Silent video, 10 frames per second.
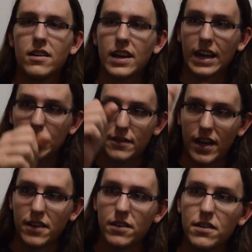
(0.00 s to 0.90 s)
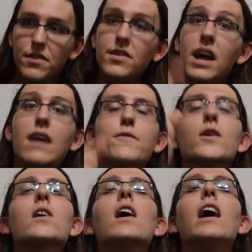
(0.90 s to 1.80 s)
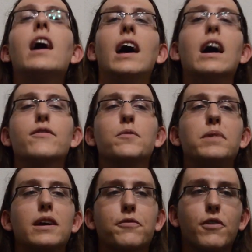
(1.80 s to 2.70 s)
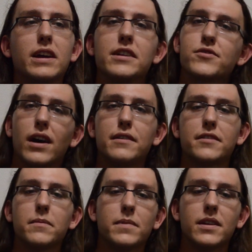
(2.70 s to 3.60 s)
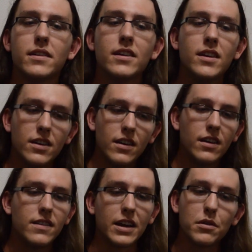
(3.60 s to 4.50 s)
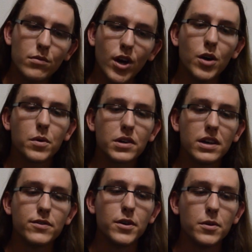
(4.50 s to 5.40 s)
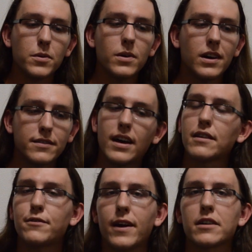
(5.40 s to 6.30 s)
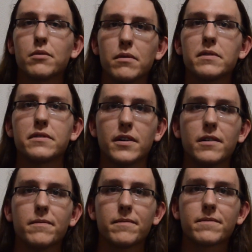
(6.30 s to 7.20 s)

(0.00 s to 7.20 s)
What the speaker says: like I said, never, ever be afraid to try something that you know will give you a satisfactory result.